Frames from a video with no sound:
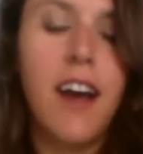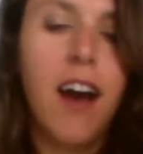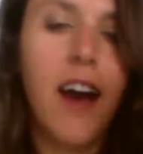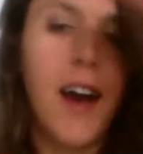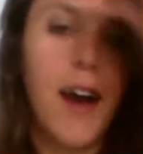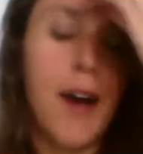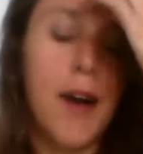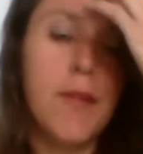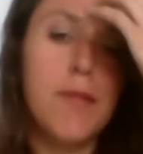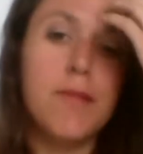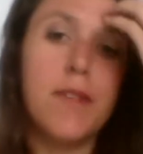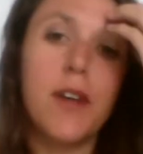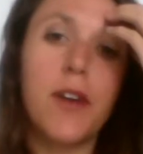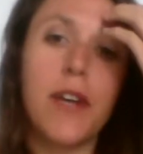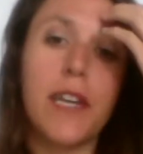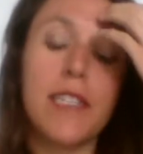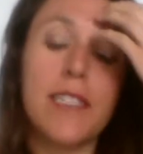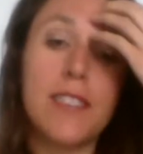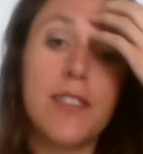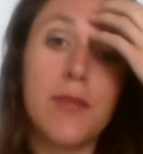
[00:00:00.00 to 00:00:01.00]

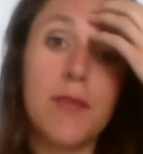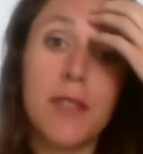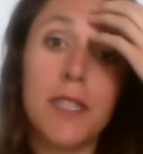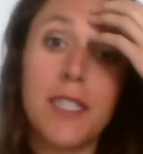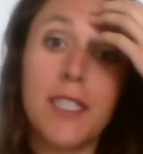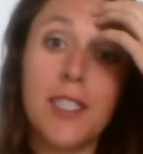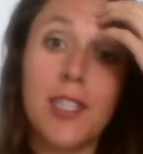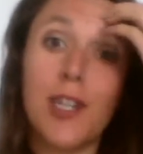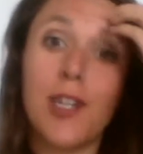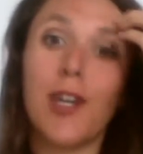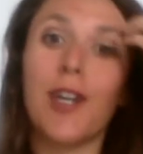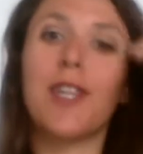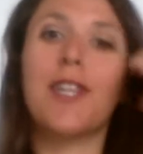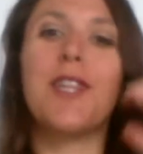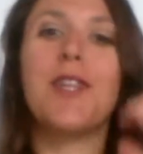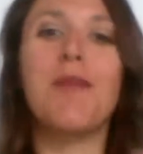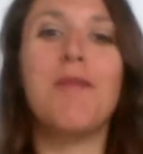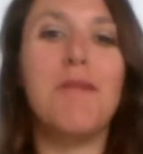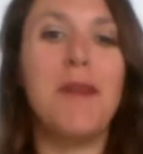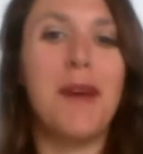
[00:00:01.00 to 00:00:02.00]
Okay, so I'm going to start on
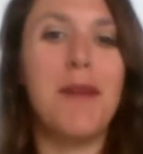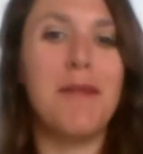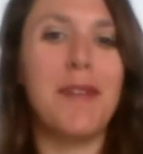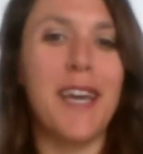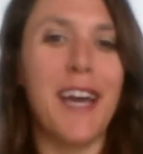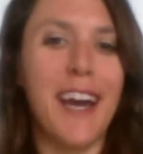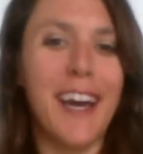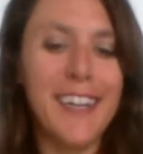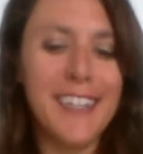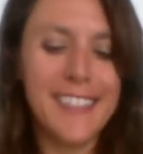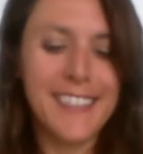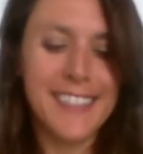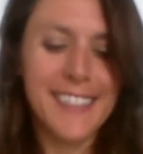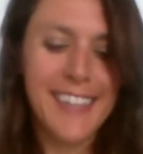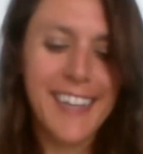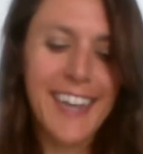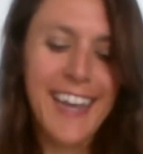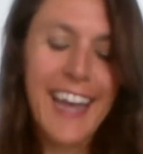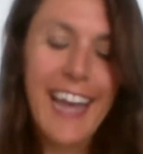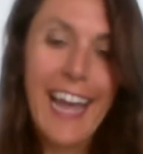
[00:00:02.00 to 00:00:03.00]
the baby hat,
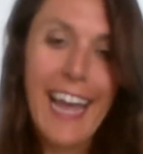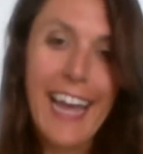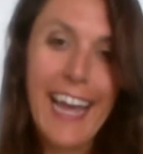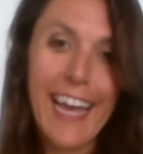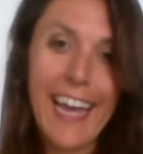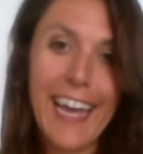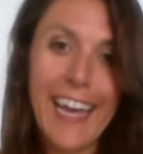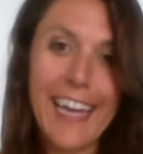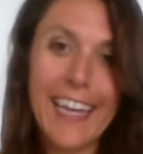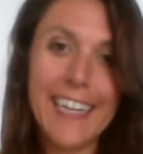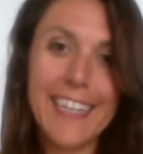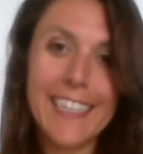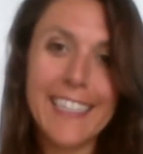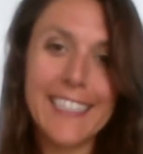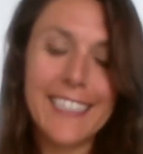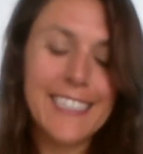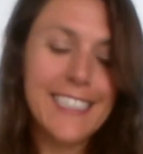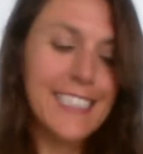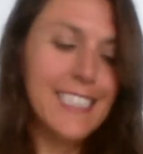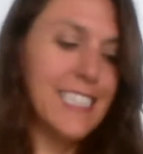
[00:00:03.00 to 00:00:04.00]

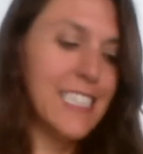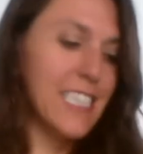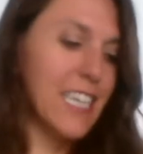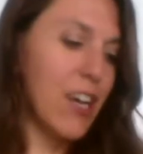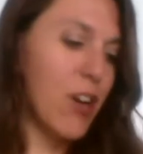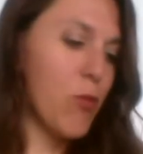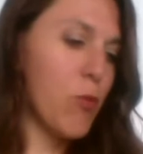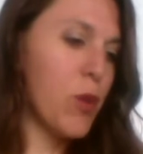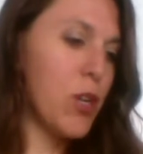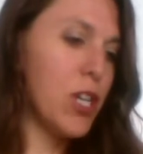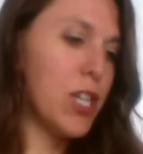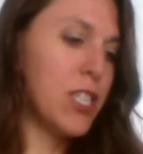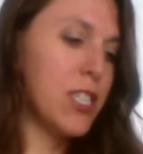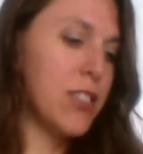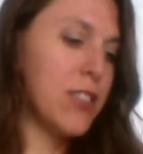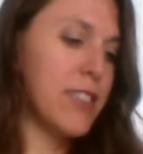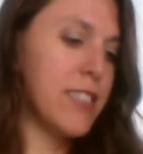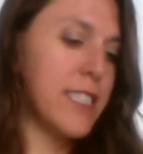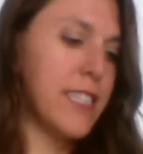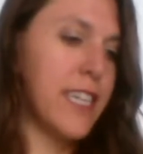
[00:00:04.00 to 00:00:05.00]
and
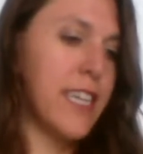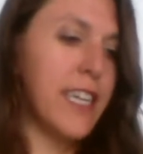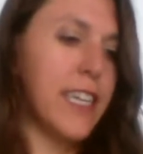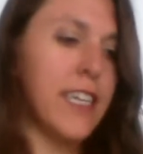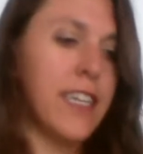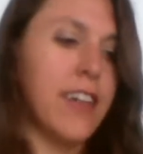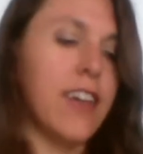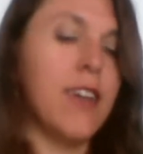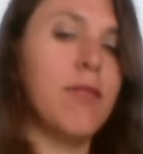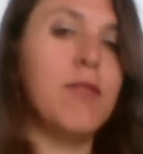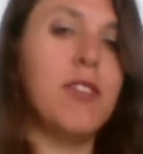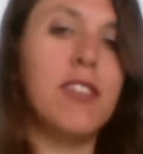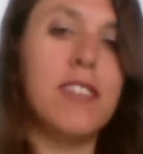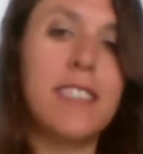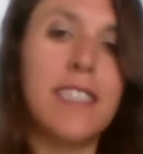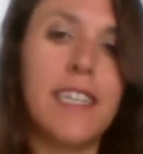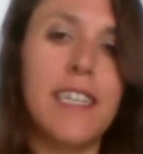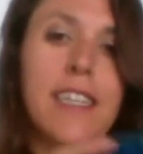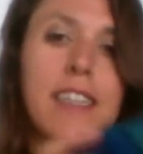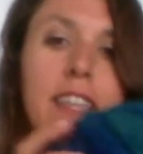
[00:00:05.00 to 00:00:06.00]
I'm
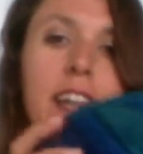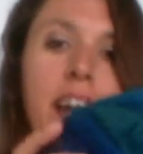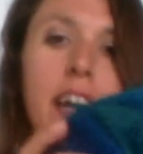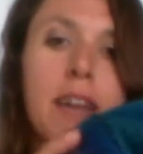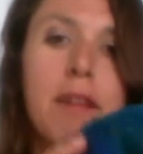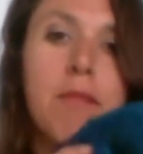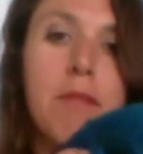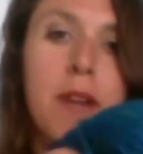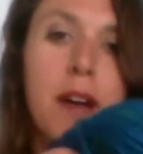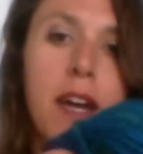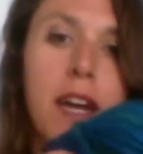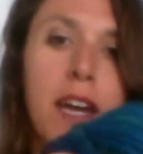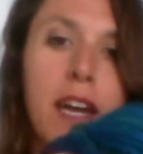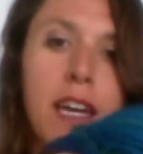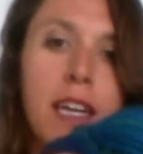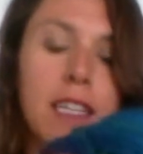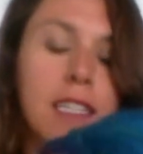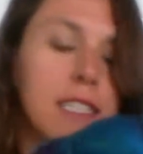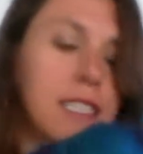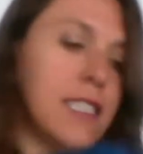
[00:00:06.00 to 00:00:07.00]
using Lion
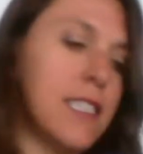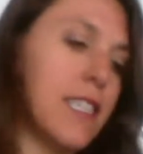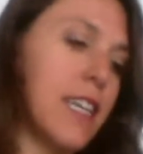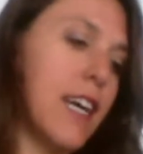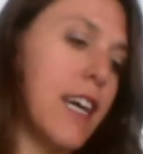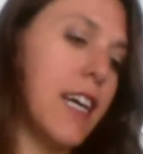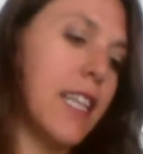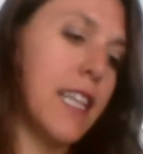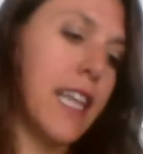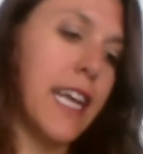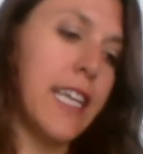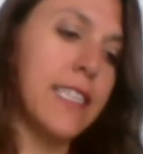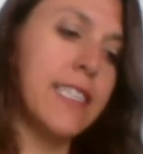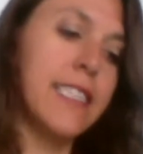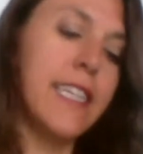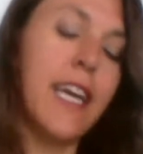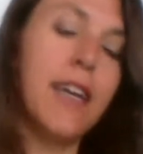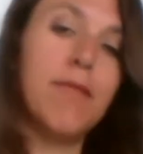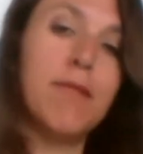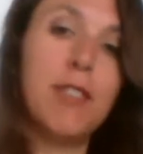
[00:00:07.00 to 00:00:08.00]
Brand
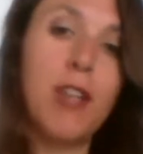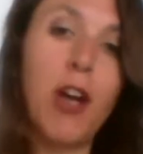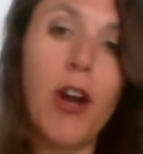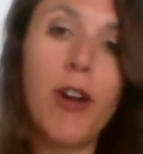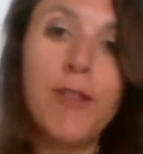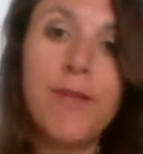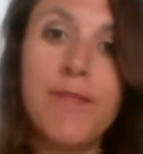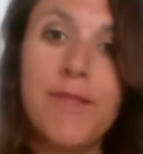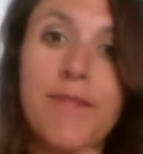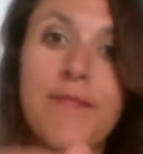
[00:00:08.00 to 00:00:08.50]
Landscapes yarn,